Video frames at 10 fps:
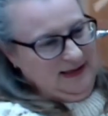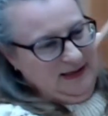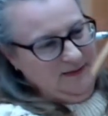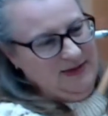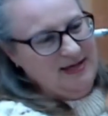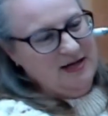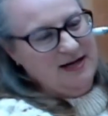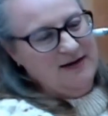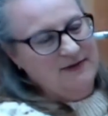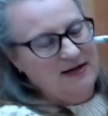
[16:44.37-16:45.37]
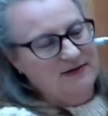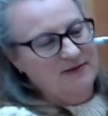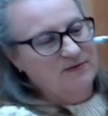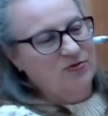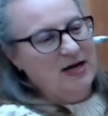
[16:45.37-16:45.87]
But then I'd have to have
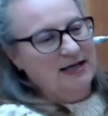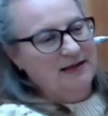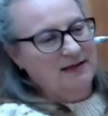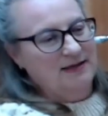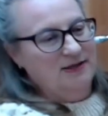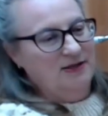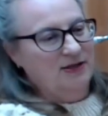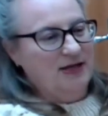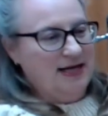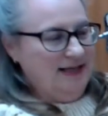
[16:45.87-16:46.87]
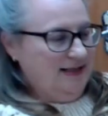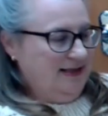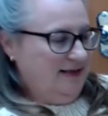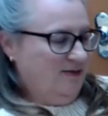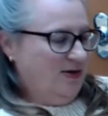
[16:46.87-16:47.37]
some bright colours
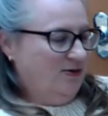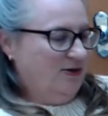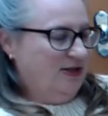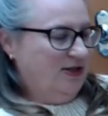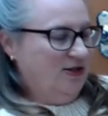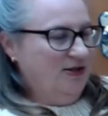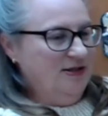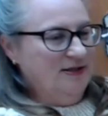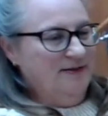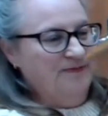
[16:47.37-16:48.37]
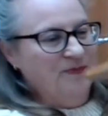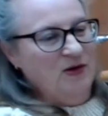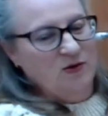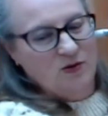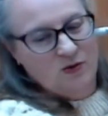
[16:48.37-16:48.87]
as well to use,
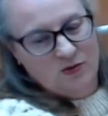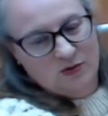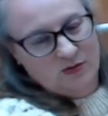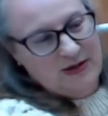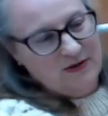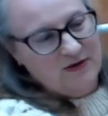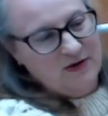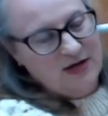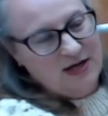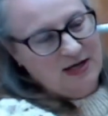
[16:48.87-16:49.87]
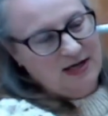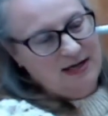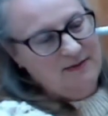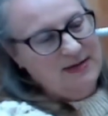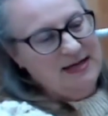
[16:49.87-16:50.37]
or whether or not I
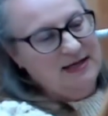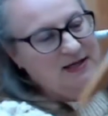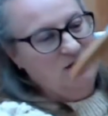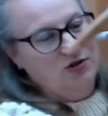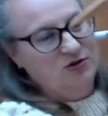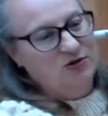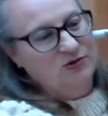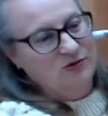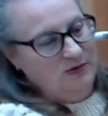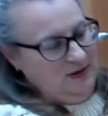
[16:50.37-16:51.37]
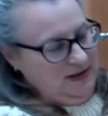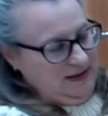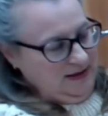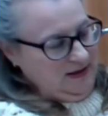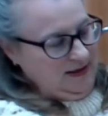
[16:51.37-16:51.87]
make a shawl
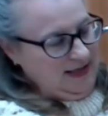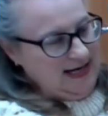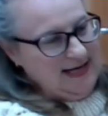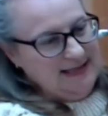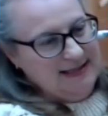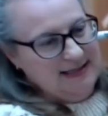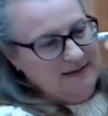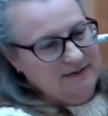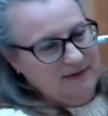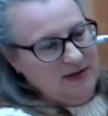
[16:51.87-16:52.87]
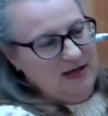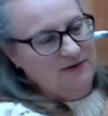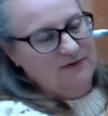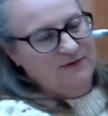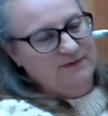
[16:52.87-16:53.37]
that has kind
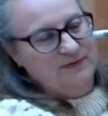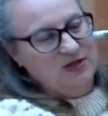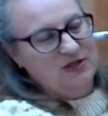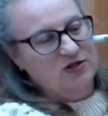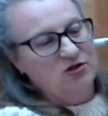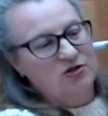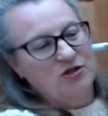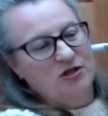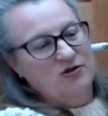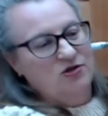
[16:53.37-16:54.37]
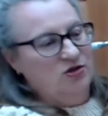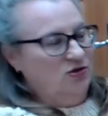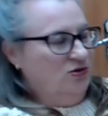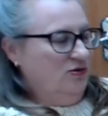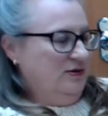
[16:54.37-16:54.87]
of just a two-tone
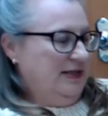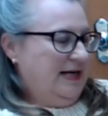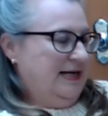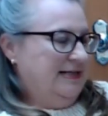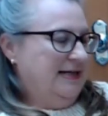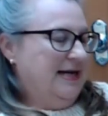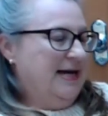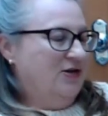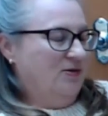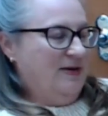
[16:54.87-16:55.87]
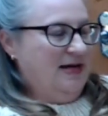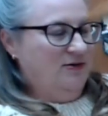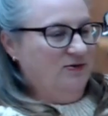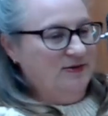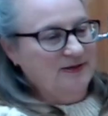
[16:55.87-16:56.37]
shawl that has larger
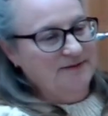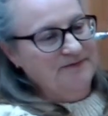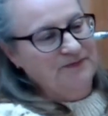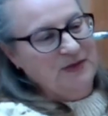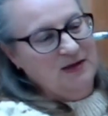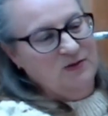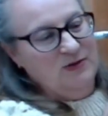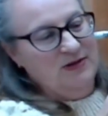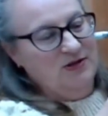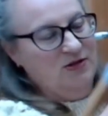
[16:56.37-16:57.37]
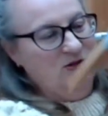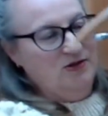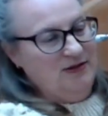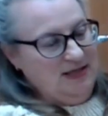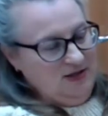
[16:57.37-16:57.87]
panels with
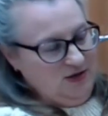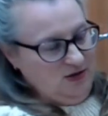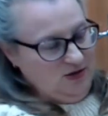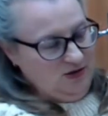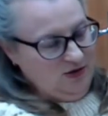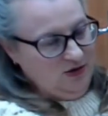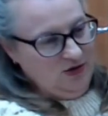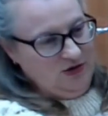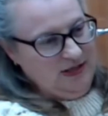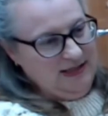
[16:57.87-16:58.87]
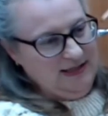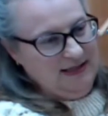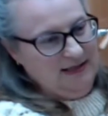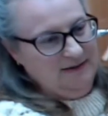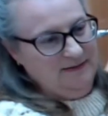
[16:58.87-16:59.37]
these two contrasting